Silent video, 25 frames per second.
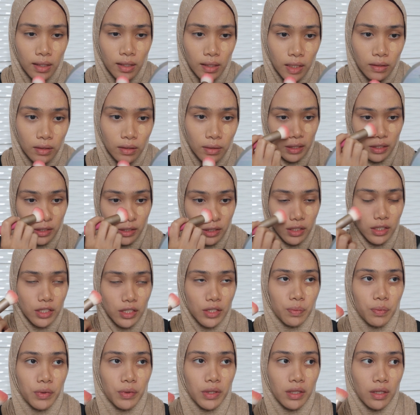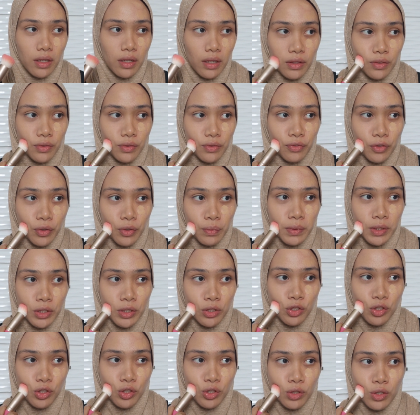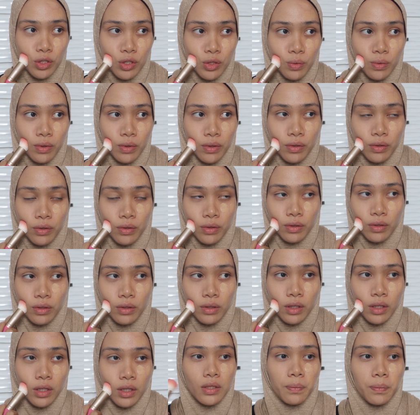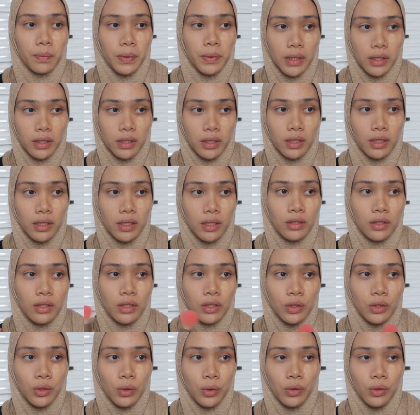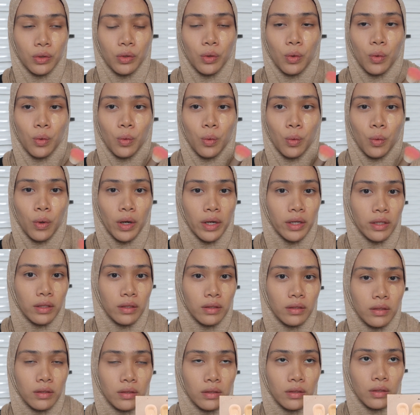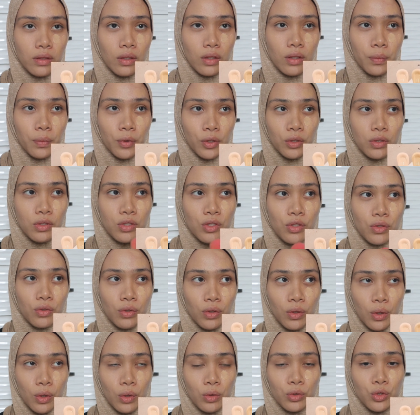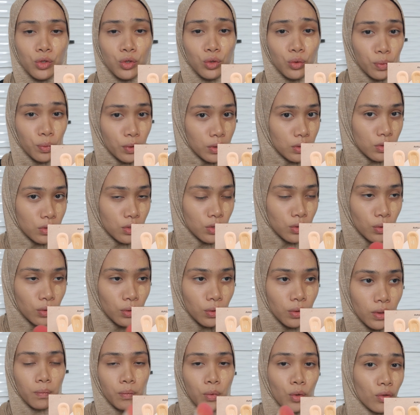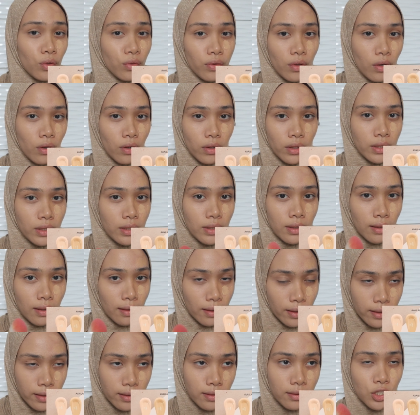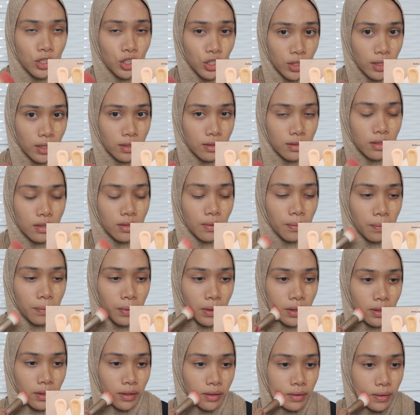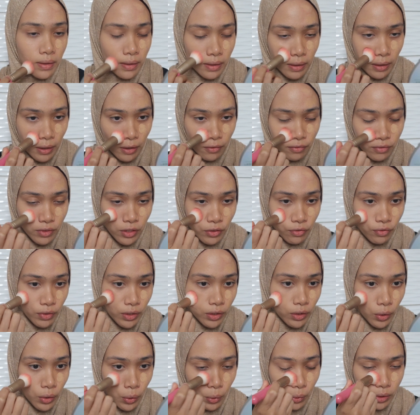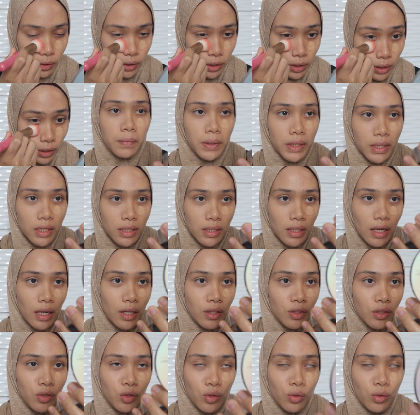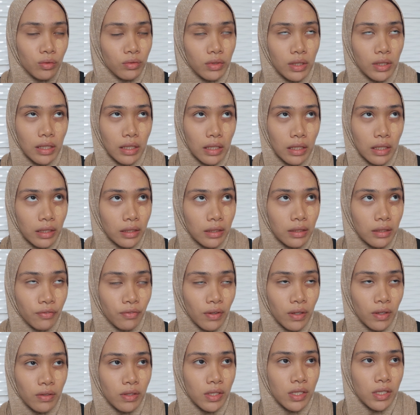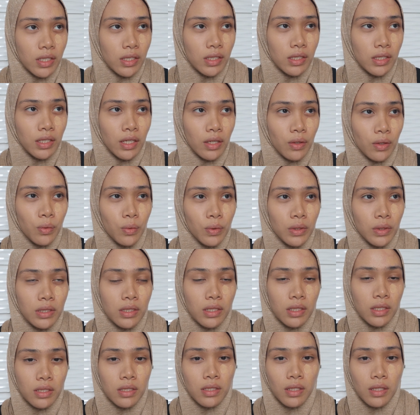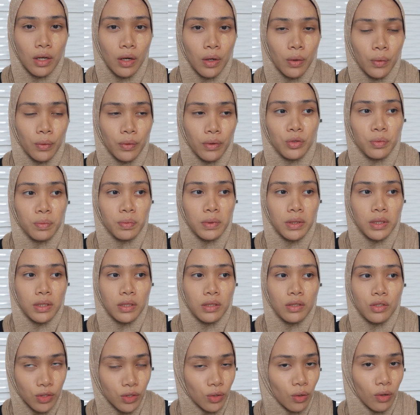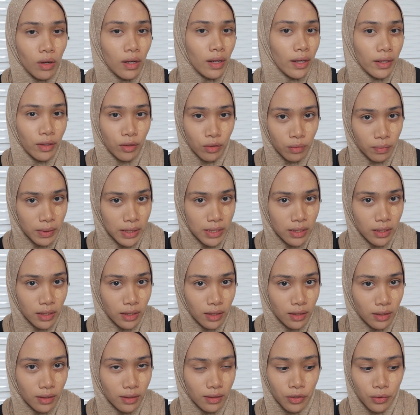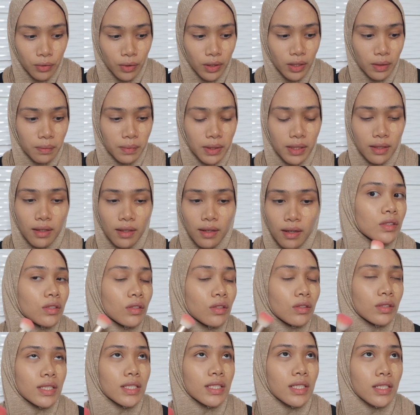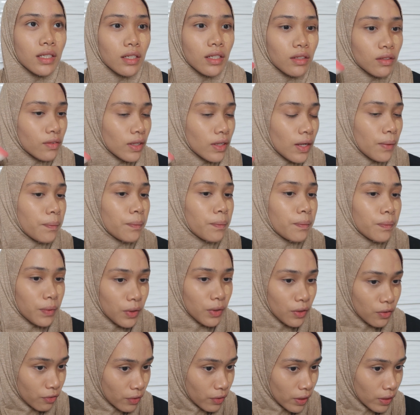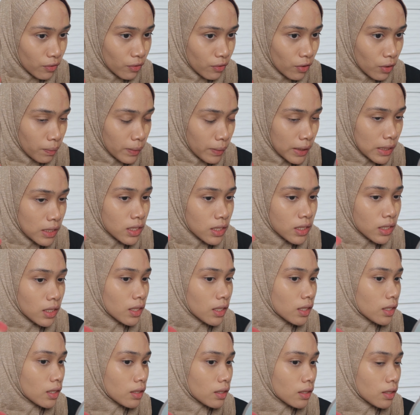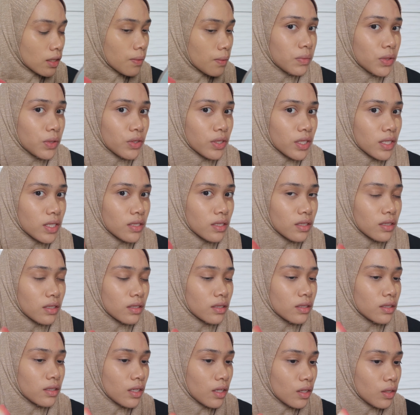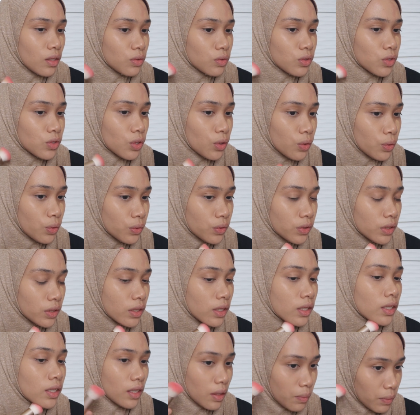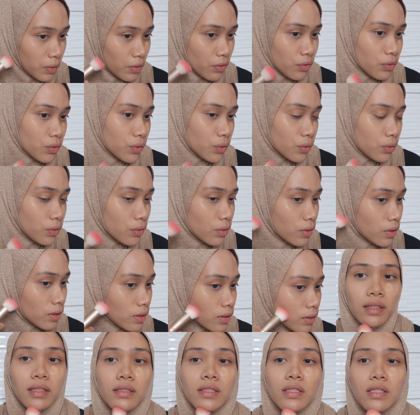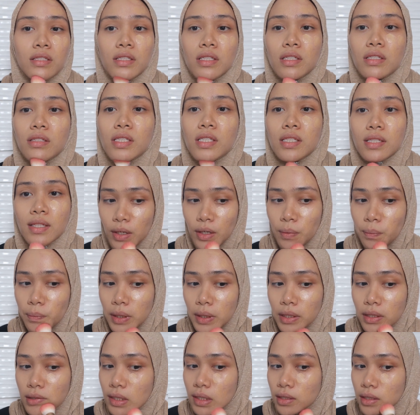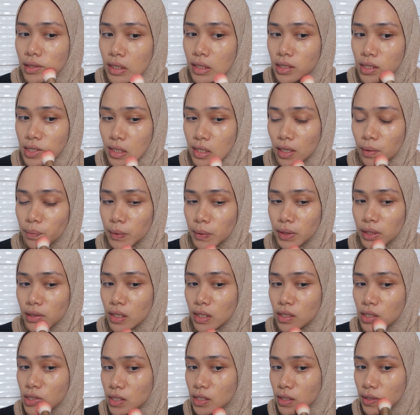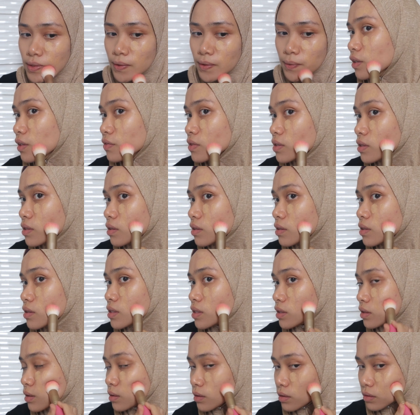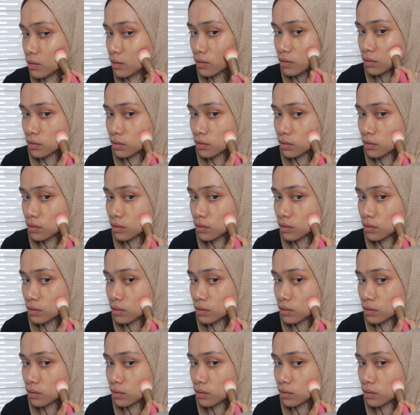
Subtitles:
color. Actually, it's pretty hard for me to choose whether to pick the code 1.0 or 2.0. Both are in light shades, but they have different code. Because I don't really like the foundation that will turns out to be so light on my skin. You know what I mean? So this is kind of like perfect for my skin. But you can see the yellow tone coming through. Let's just complete this application. I have scars here.